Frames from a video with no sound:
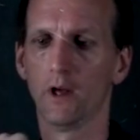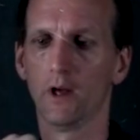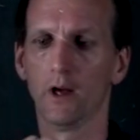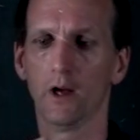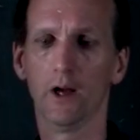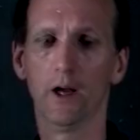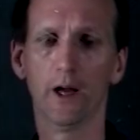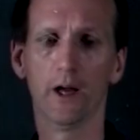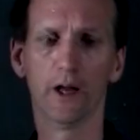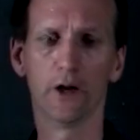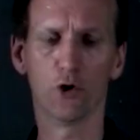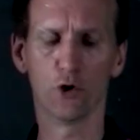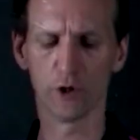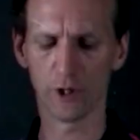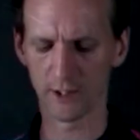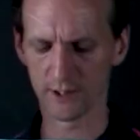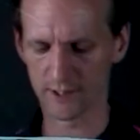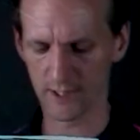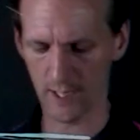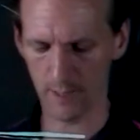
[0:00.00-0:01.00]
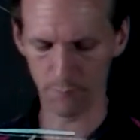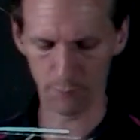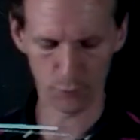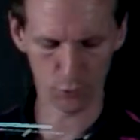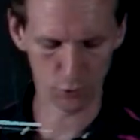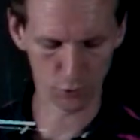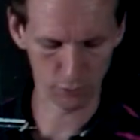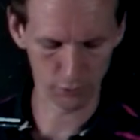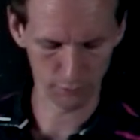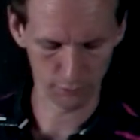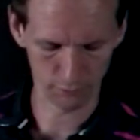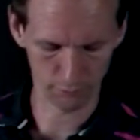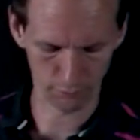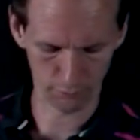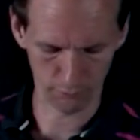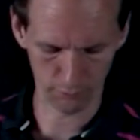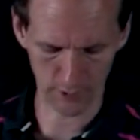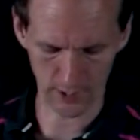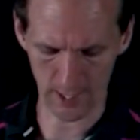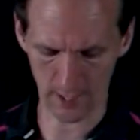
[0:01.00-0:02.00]
and on that sample
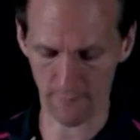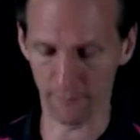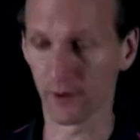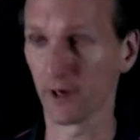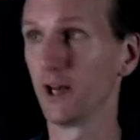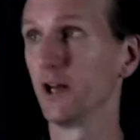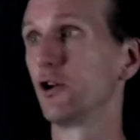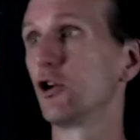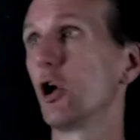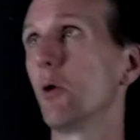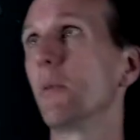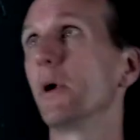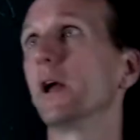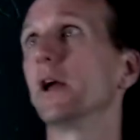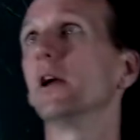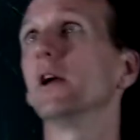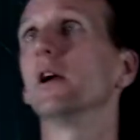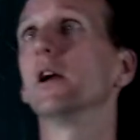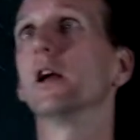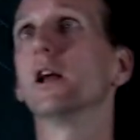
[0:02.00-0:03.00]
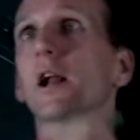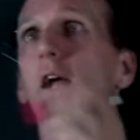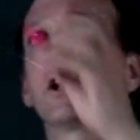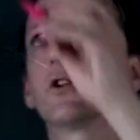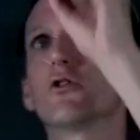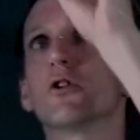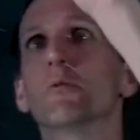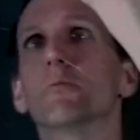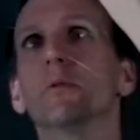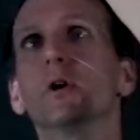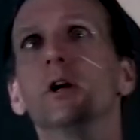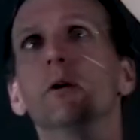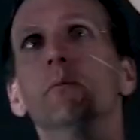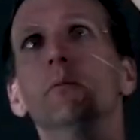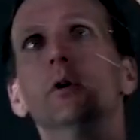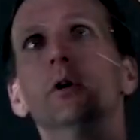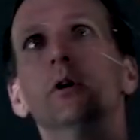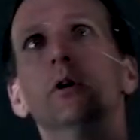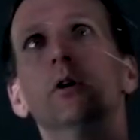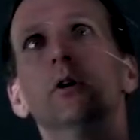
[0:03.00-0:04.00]
we have an incoming electron
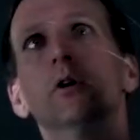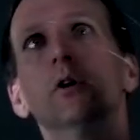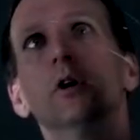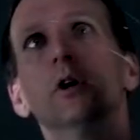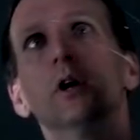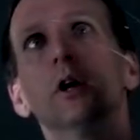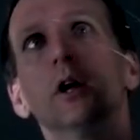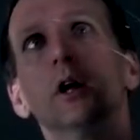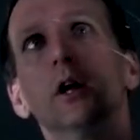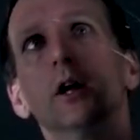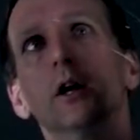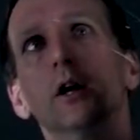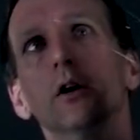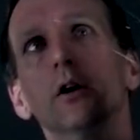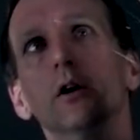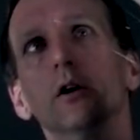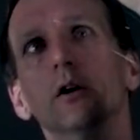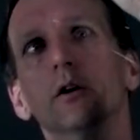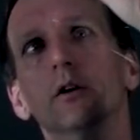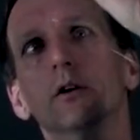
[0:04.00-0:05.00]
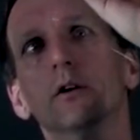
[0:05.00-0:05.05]
beam here.